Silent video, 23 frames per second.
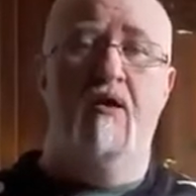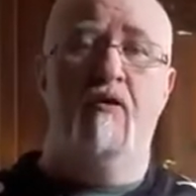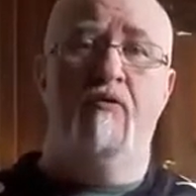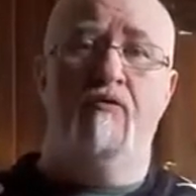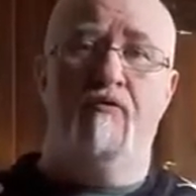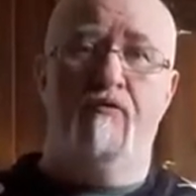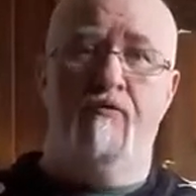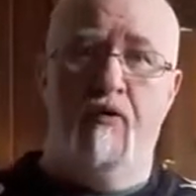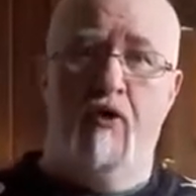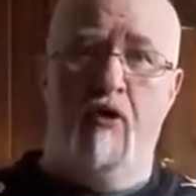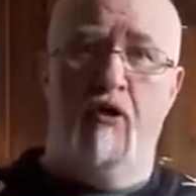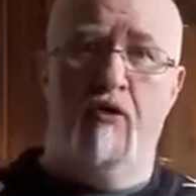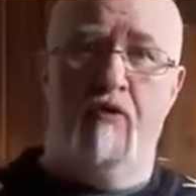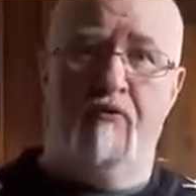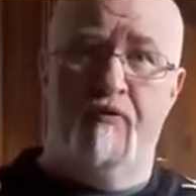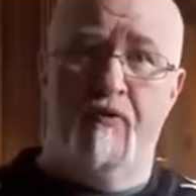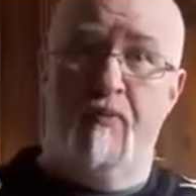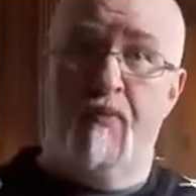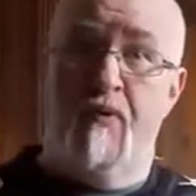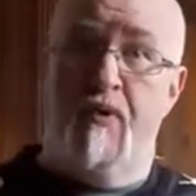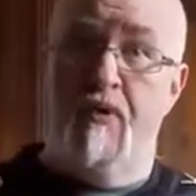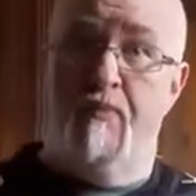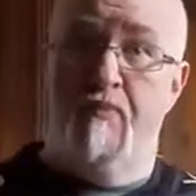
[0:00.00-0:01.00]
4 of
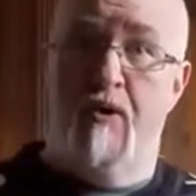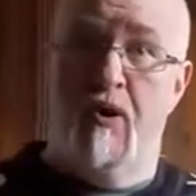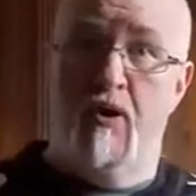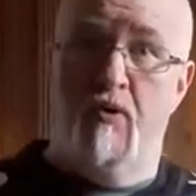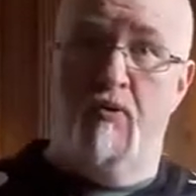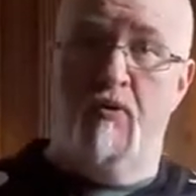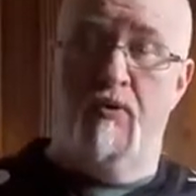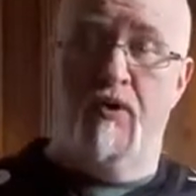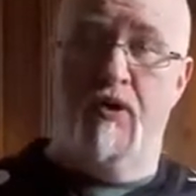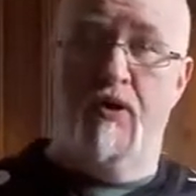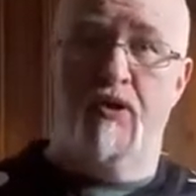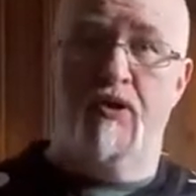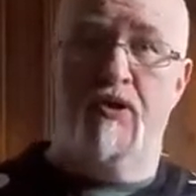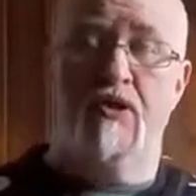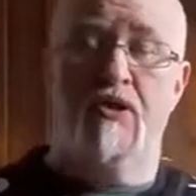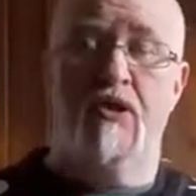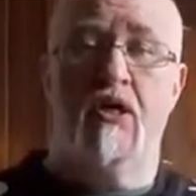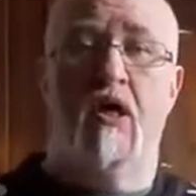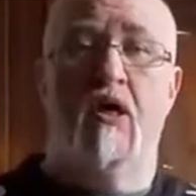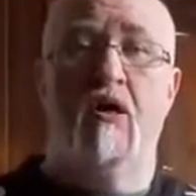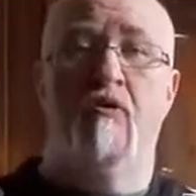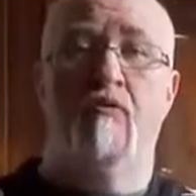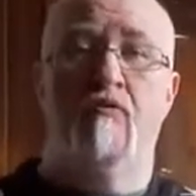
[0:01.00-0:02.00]
them are the Modus,
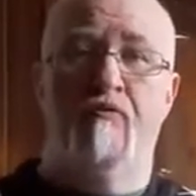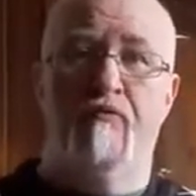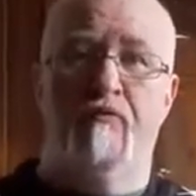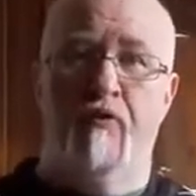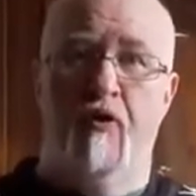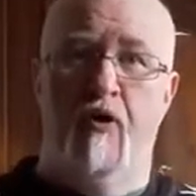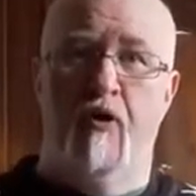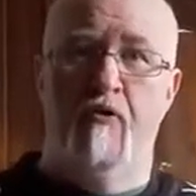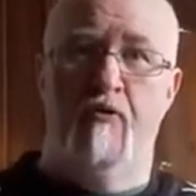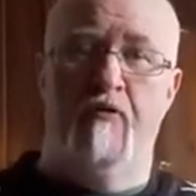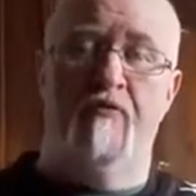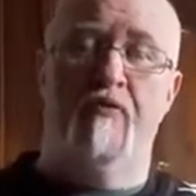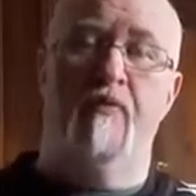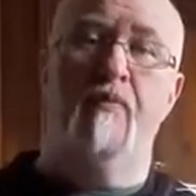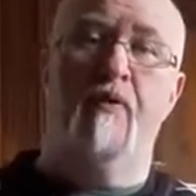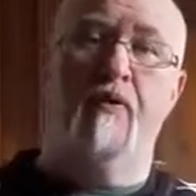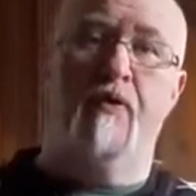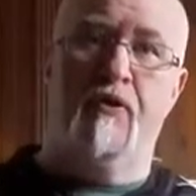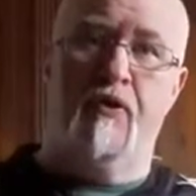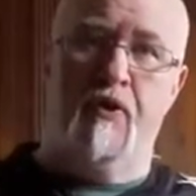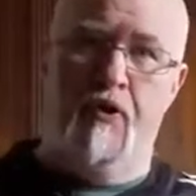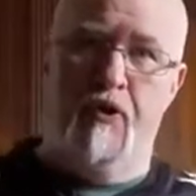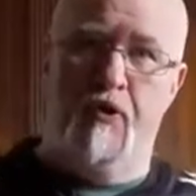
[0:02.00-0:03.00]
4 of them are
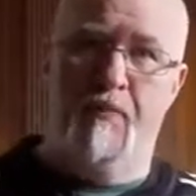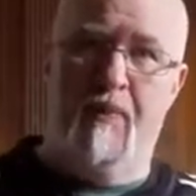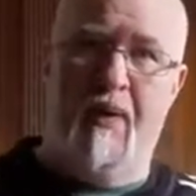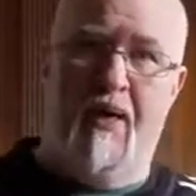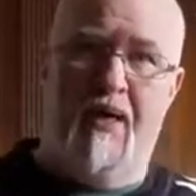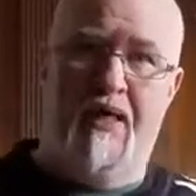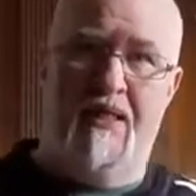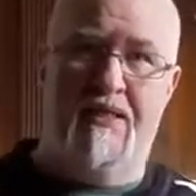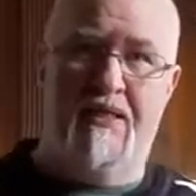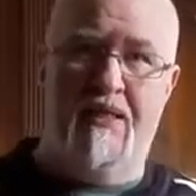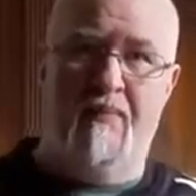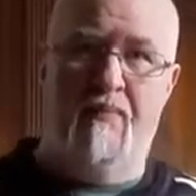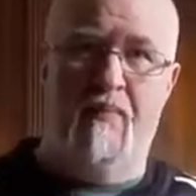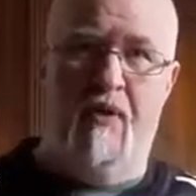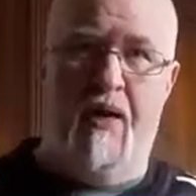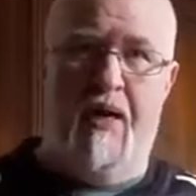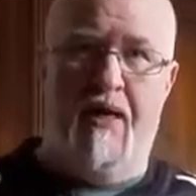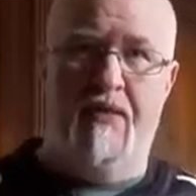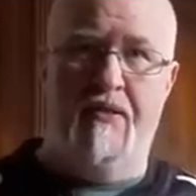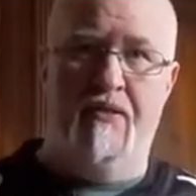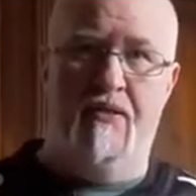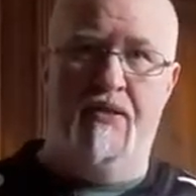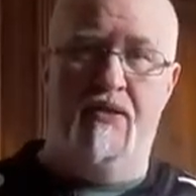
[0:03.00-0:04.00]
third-party
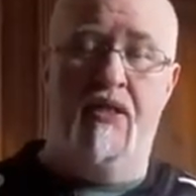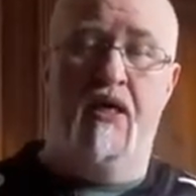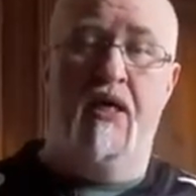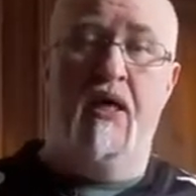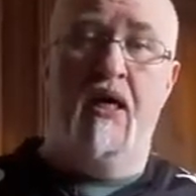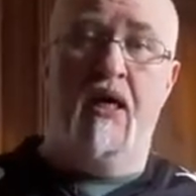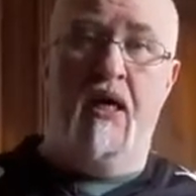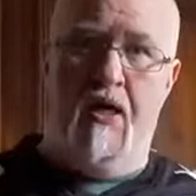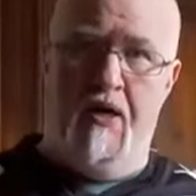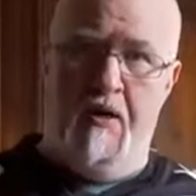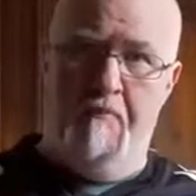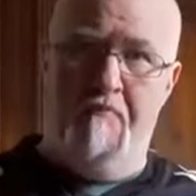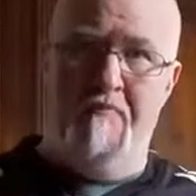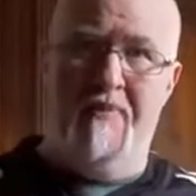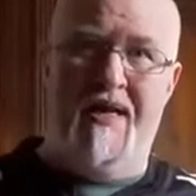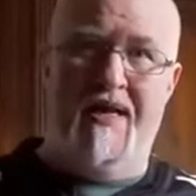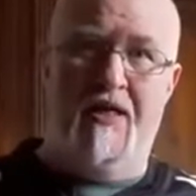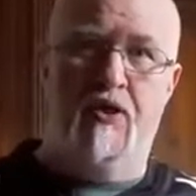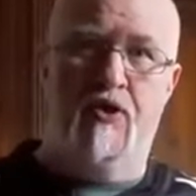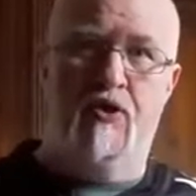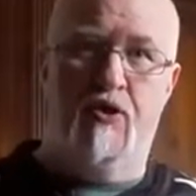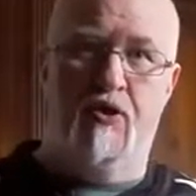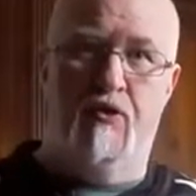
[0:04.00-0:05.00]
brands, and a
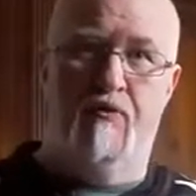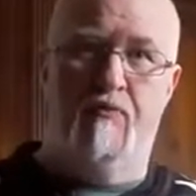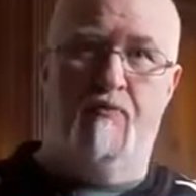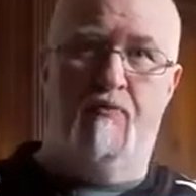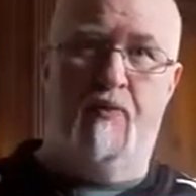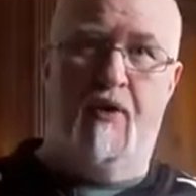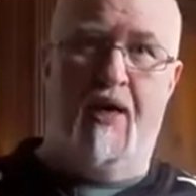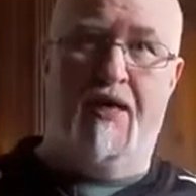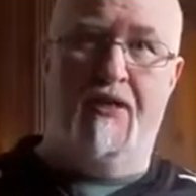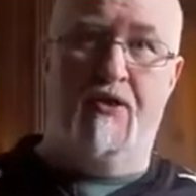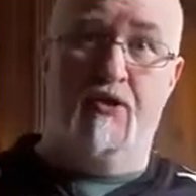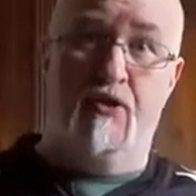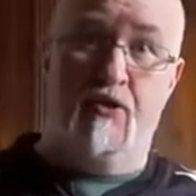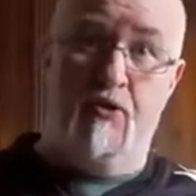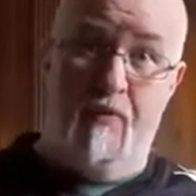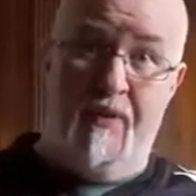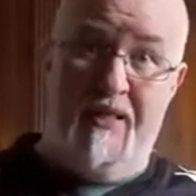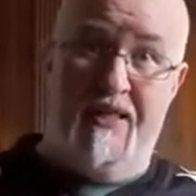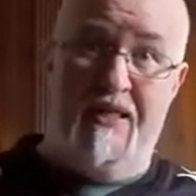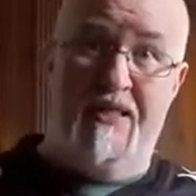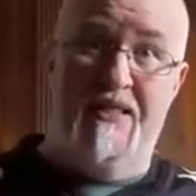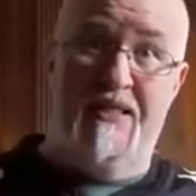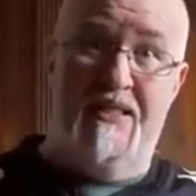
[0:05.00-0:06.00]
mixture of brands, so we
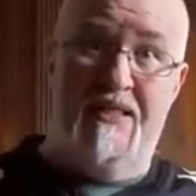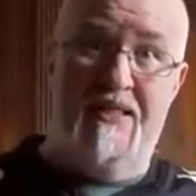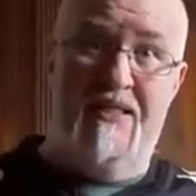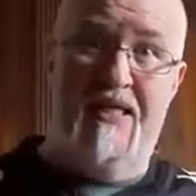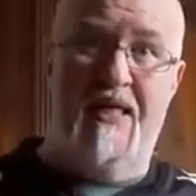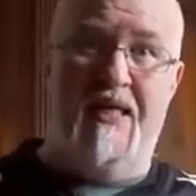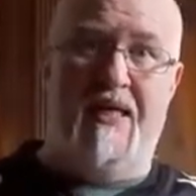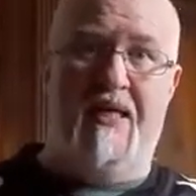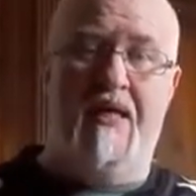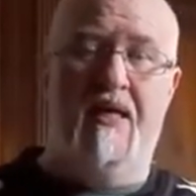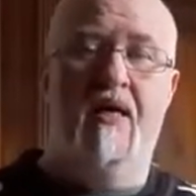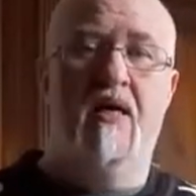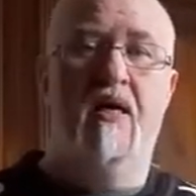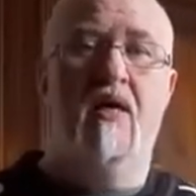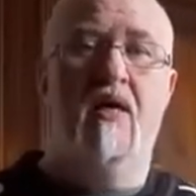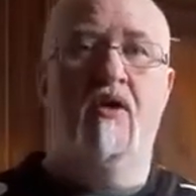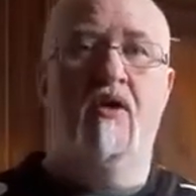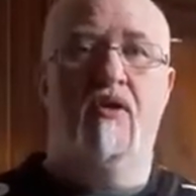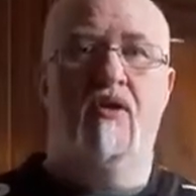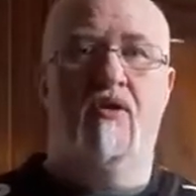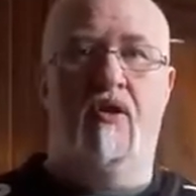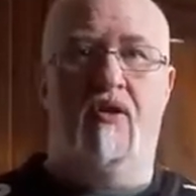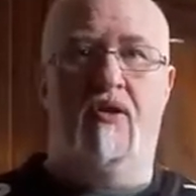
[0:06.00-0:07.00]
can see
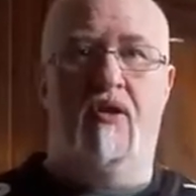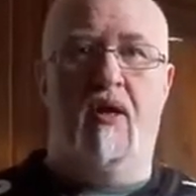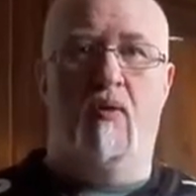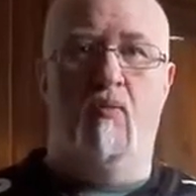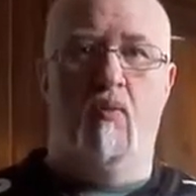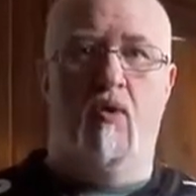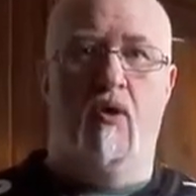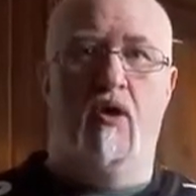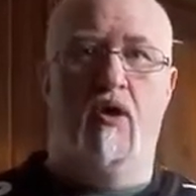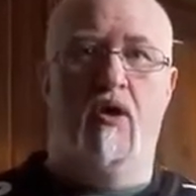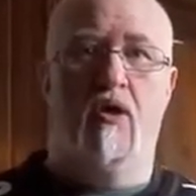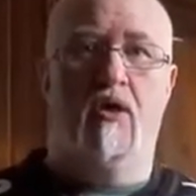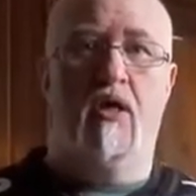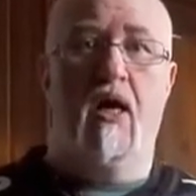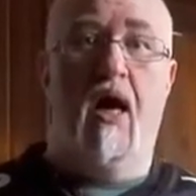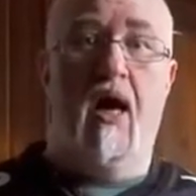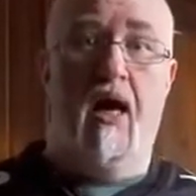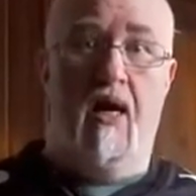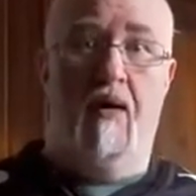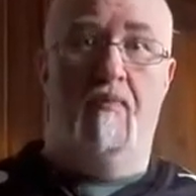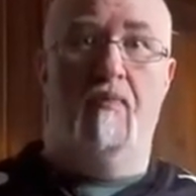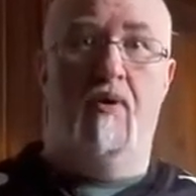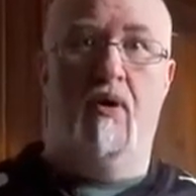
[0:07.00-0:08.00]
that they work
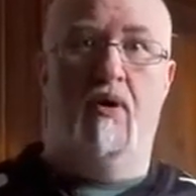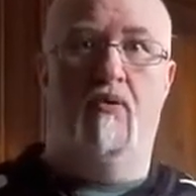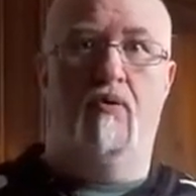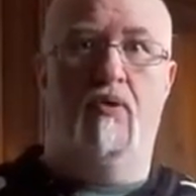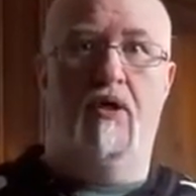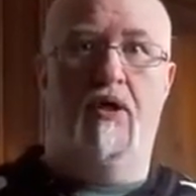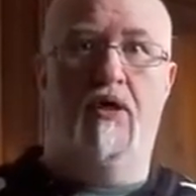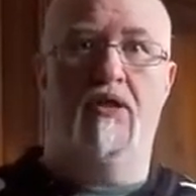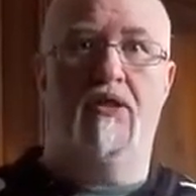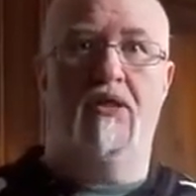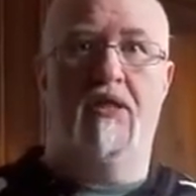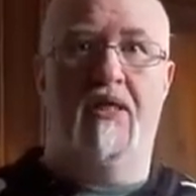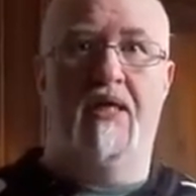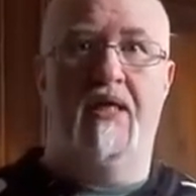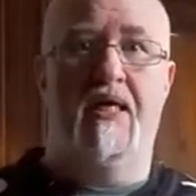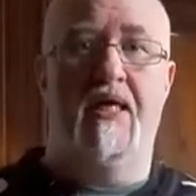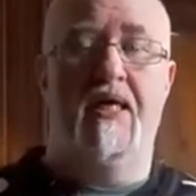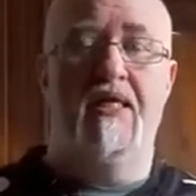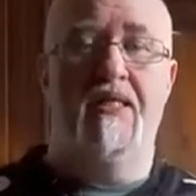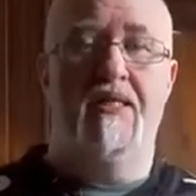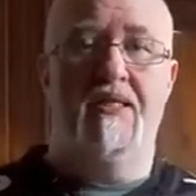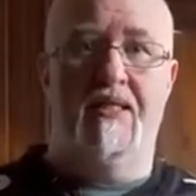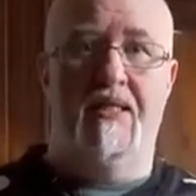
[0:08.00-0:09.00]
harmoniously
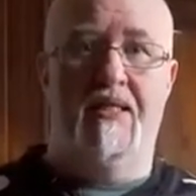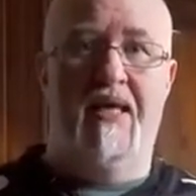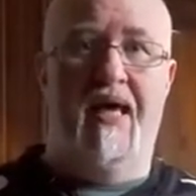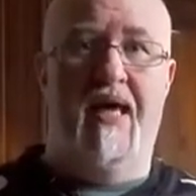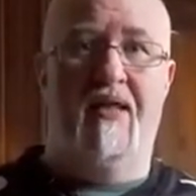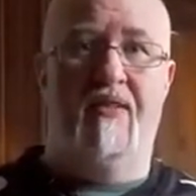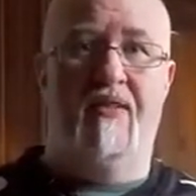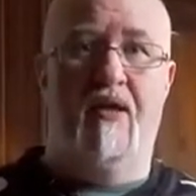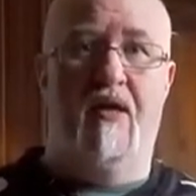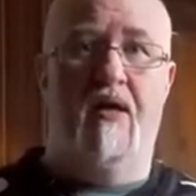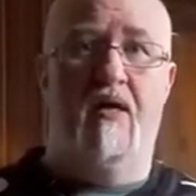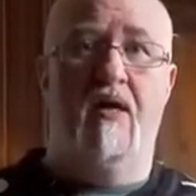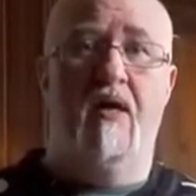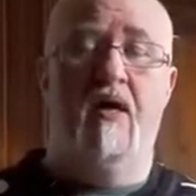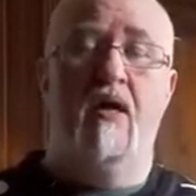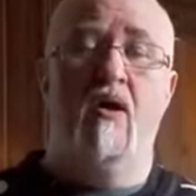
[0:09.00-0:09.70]
together.